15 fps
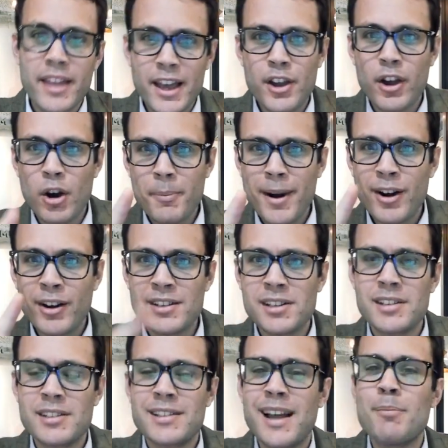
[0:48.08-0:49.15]
There you go, Americans
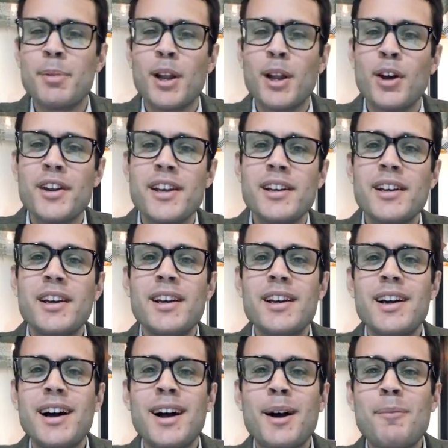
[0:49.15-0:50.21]
understand baloney.
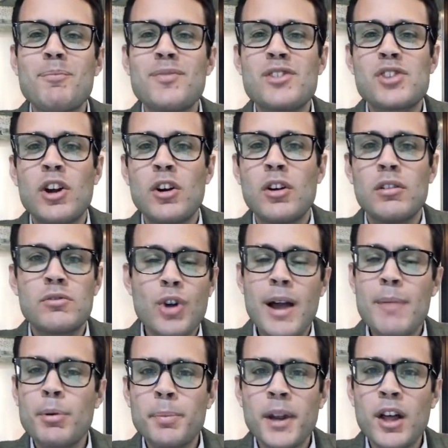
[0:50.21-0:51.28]
So
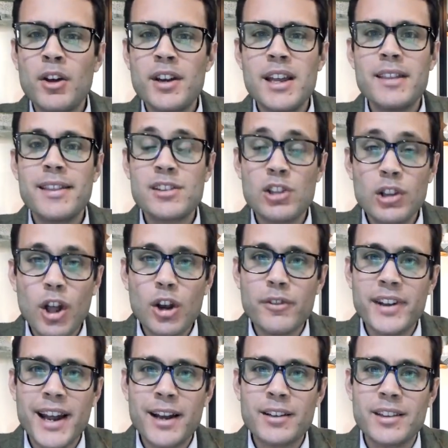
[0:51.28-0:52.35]
tripe or baloney, there's a lot of
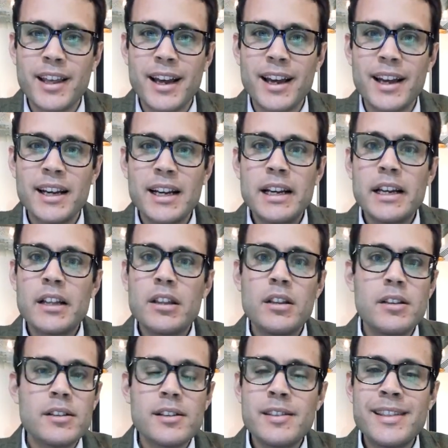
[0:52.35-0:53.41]
it out there.
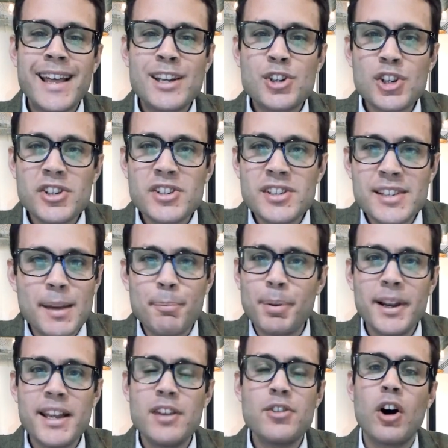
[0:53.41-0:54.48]
They're just
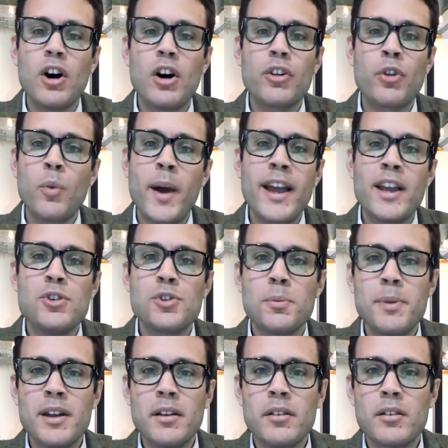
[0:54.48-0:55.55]
simply not the way you should
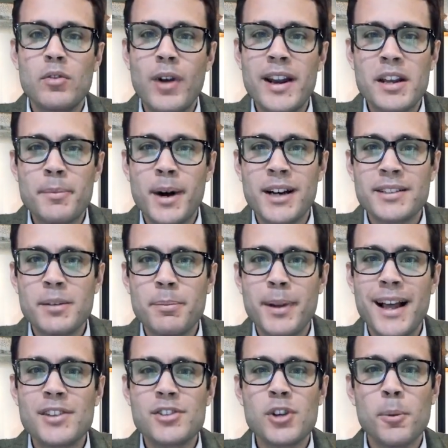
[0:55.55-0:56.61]
be creating a marketing
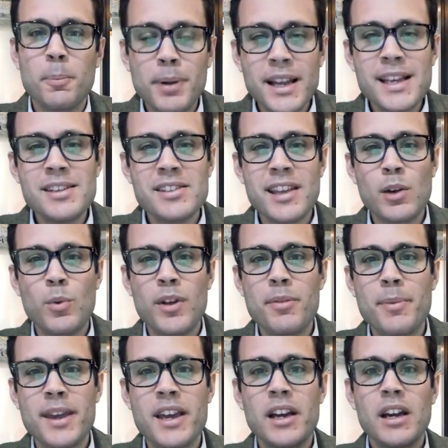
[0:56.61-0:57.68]
plan. So please stick with
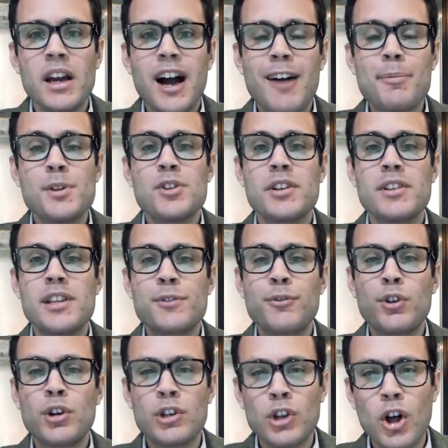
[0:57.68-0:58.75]
me. I've been doing this
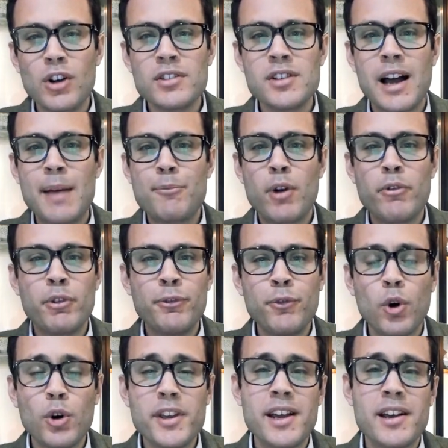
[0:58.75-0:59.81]
for a long time, for over
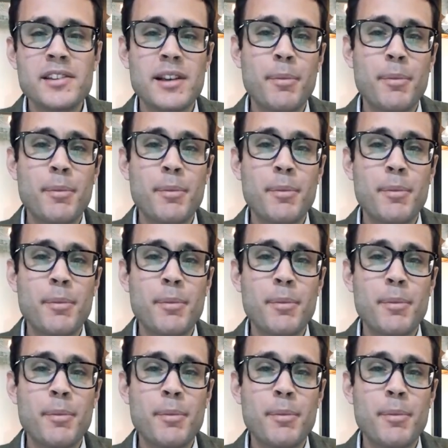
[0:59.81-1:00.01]
4 years.